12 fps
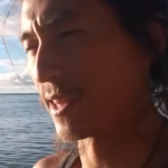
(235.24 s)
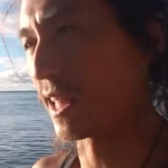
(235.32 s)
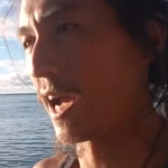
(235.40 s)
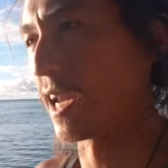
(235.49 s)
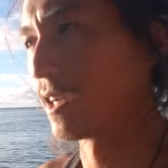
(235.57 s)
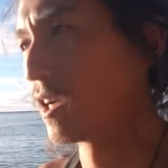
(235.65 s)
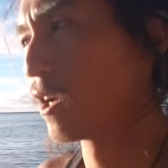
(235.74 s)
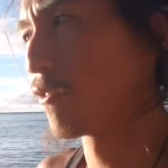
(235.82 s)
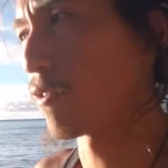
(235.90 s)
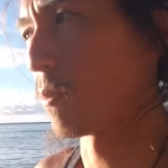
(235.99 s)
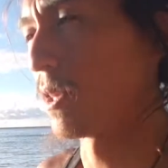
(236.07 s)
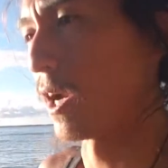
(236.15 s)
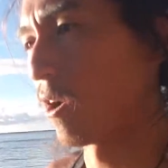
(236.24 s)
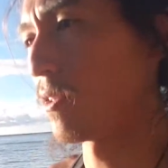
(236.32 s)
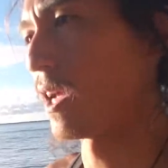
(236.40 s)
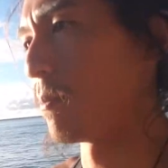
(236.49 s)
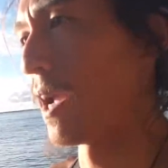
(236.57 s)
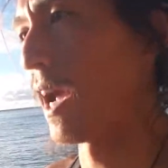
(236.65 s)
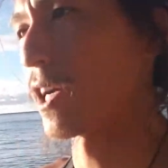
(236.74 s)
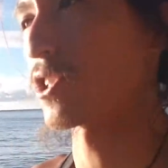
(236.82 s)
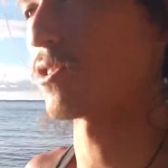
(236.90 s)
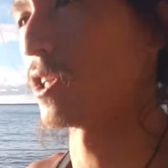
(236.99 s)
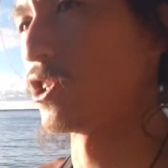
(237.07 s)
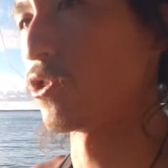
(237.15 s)
then from there they may
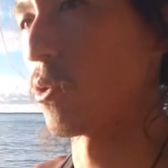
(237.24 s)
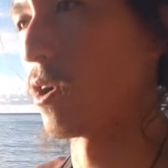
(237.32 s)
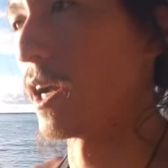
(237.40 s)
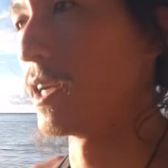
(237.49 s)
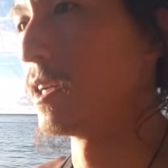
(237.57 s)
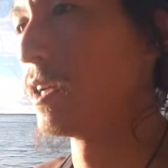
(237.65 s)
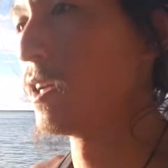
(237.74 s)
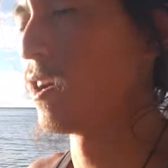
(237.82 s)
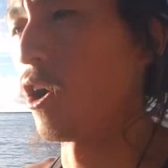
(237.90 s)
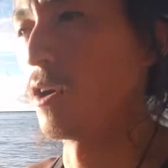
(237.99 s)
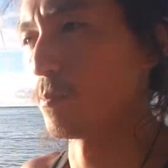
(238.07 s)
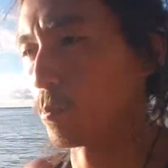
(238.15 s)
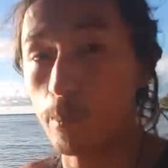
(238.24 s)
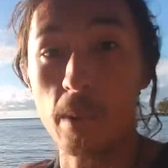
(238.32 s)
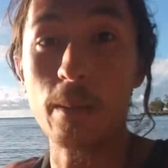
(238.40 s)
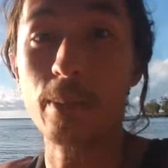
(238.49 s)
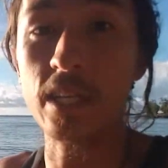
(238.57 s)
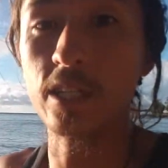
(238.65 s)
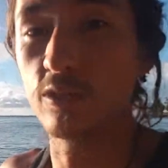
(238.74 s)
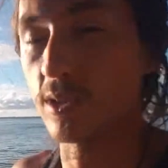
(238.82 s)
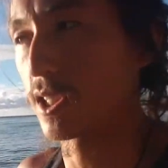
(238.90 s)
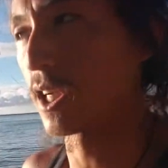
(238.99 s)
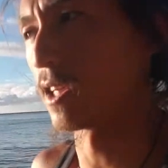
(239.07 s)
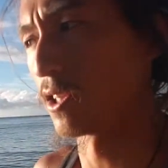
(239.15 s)
actually join, may be
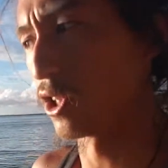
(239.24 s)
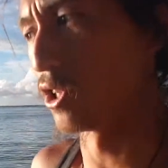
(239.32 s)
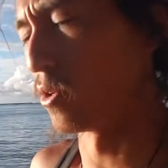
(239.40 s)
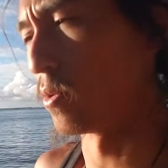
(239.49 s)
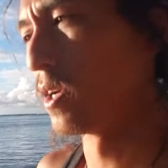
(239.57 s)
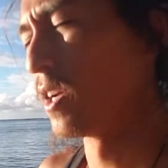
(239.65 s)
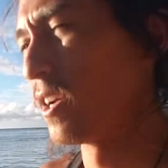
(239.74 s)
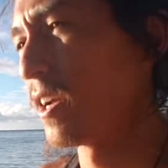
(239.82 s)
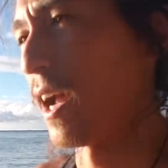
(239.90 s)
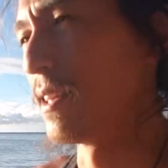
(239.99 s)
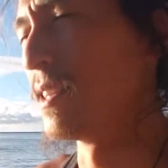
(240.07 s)
interested in you, and